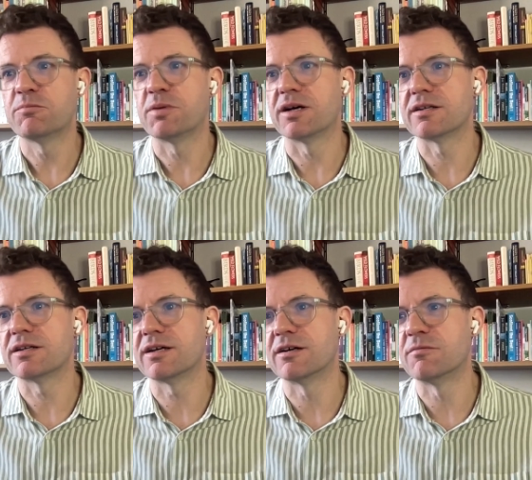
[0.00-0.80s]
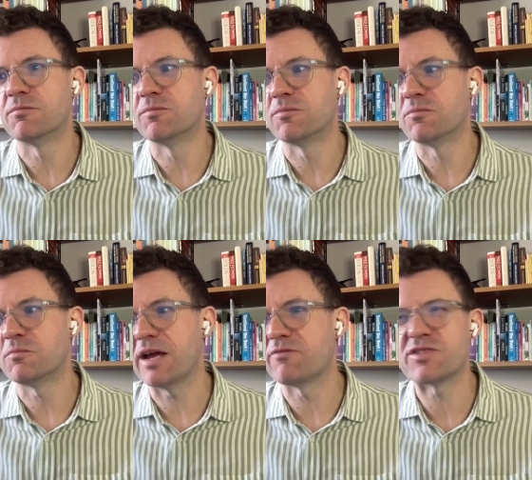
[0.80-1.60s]
But
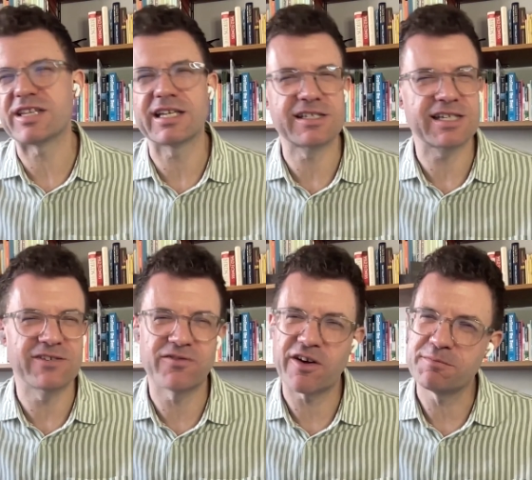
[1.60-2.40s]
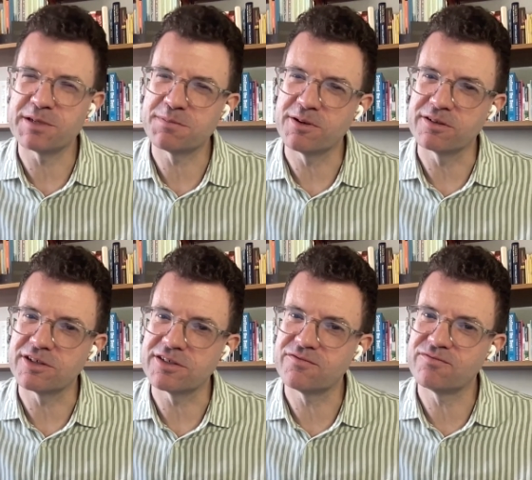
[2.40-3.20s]
everything is very bespoke,
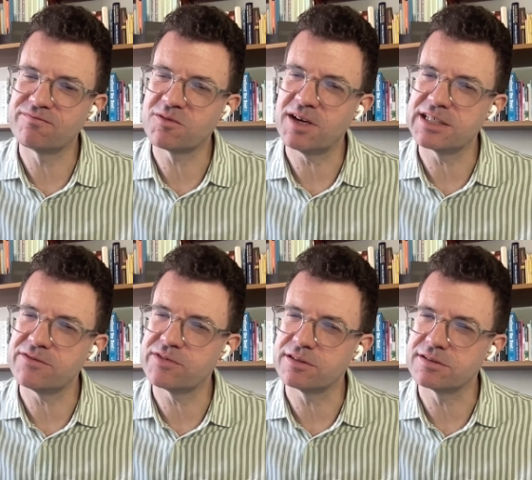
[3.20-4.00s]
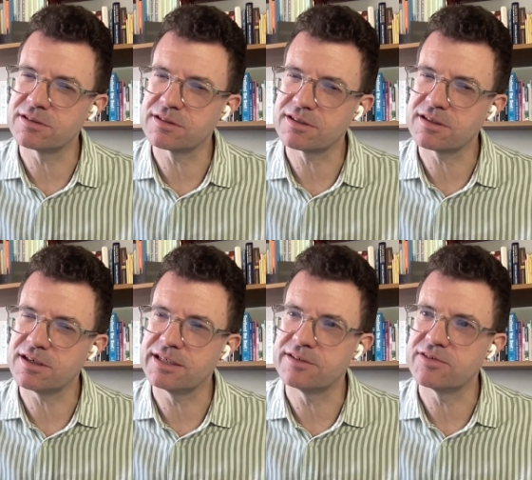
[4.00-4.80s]
so it's quite difficult to
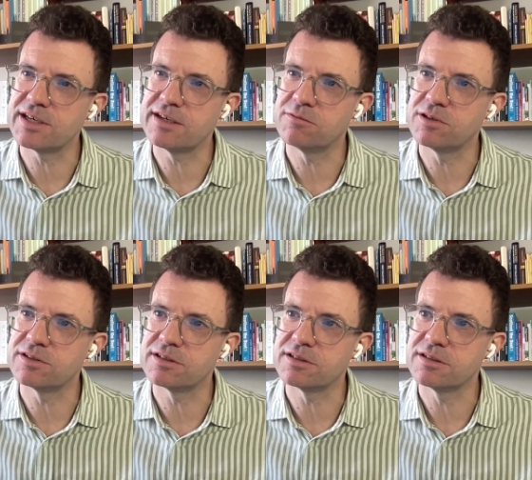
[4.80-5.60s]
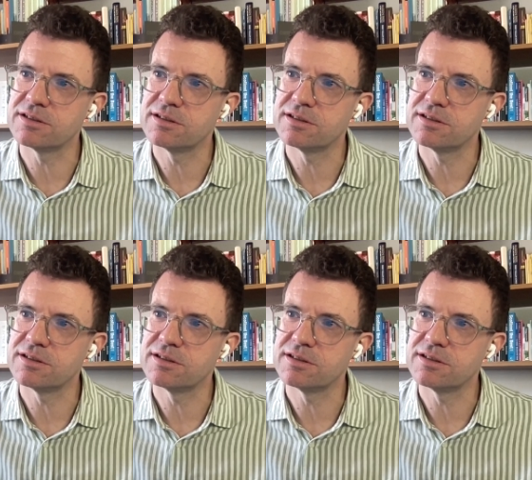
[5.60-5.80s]
kind of say what the